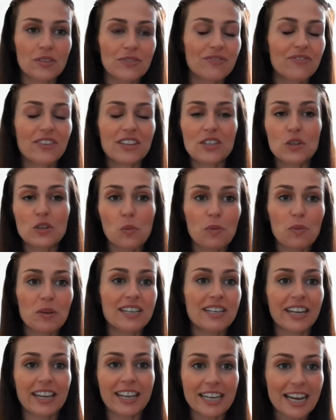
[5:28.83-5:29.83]
fits your
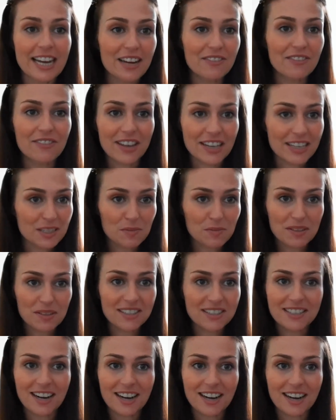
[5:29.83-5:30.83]
particular investment
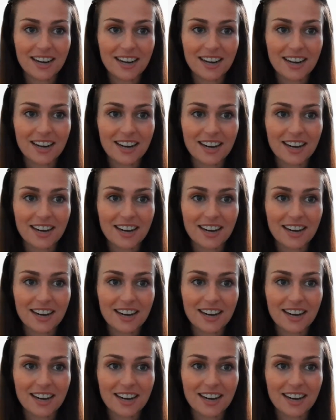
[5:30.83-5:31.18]
style,